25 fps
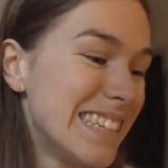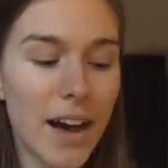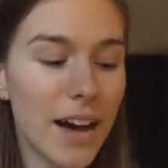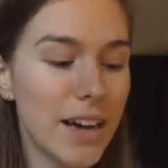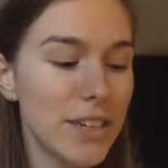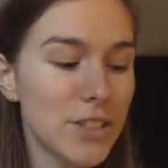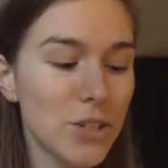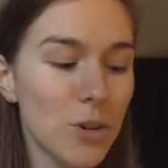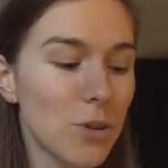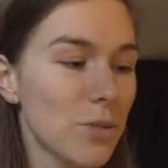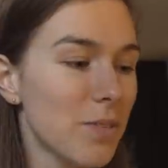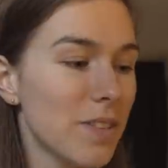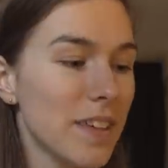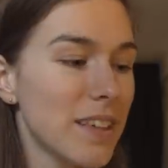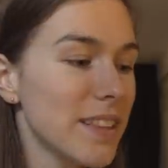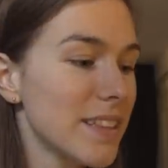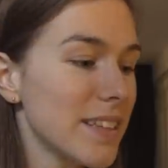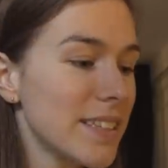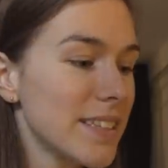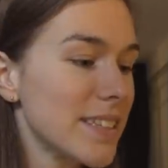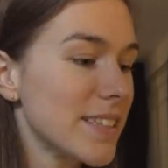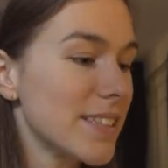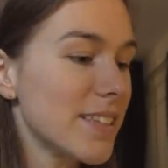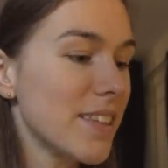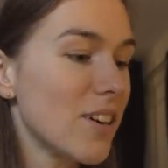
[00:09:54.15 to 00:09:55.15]
I don't think
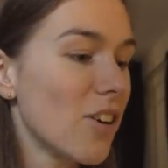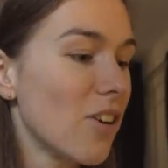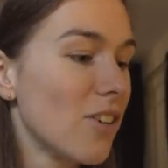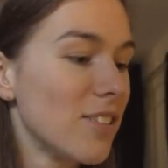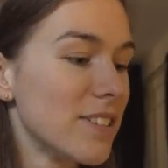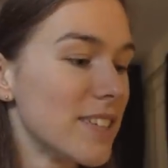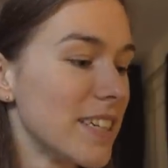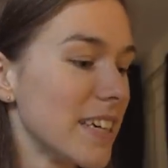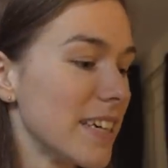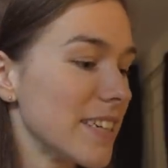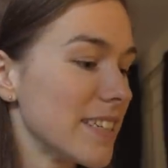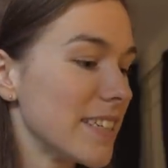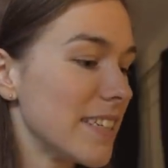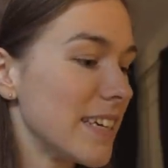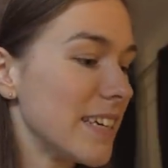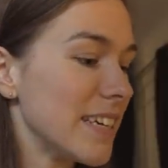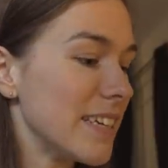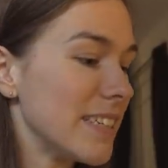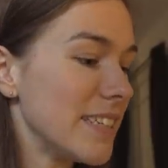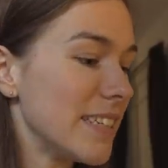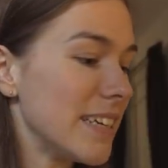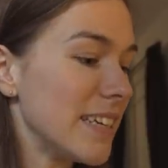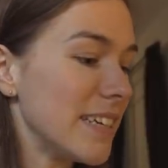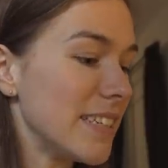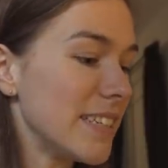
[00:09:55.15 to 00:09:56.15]
this is the context he
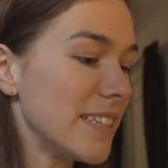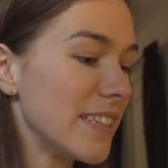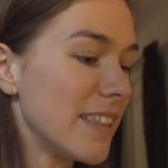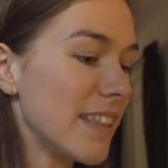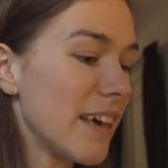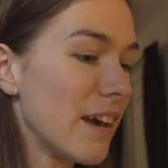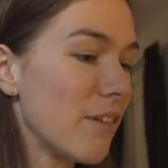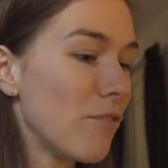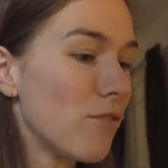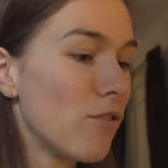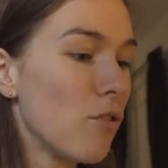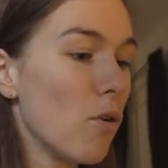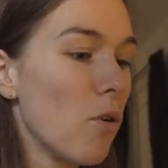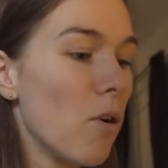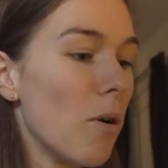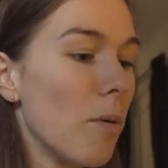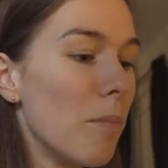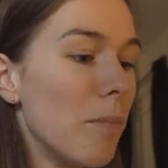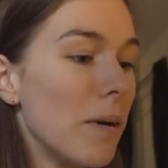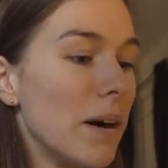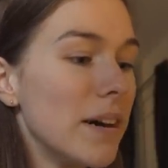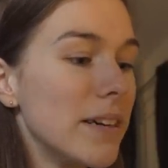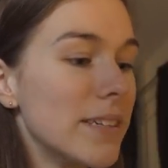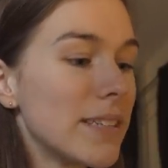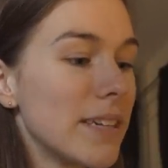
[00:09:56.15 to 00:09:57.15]
intended that for,
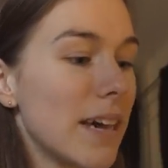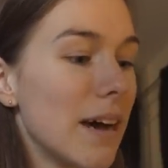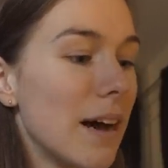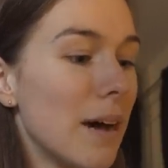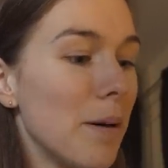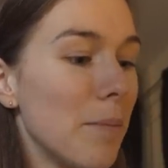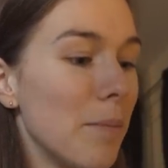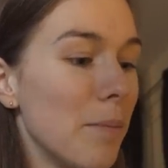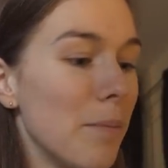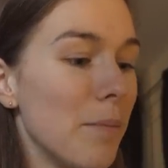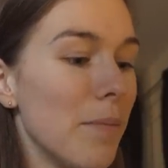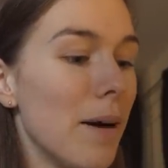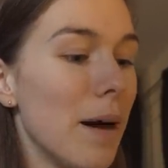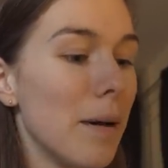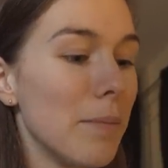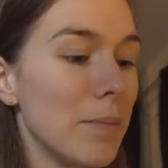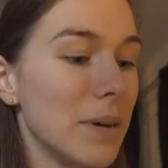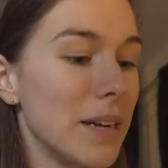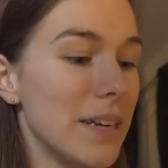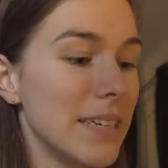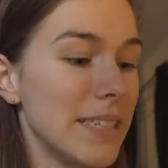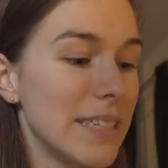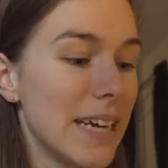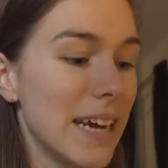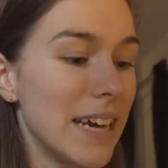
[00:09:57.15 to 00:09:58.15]
but I'm
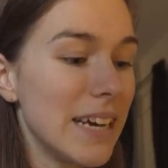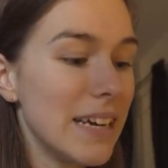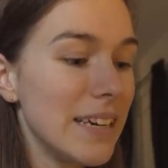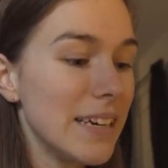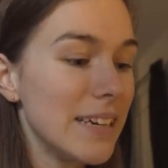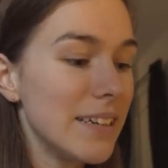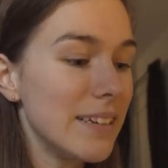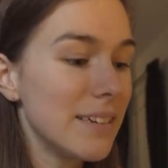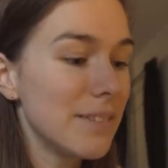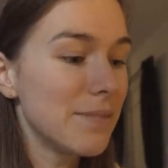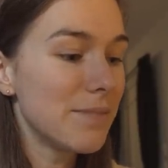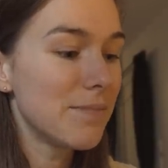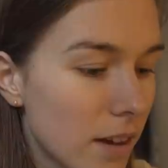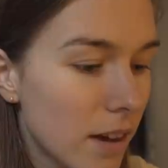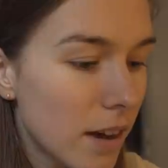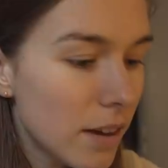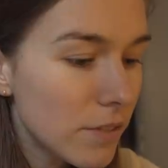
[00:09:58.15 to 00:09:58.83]
gonna take it.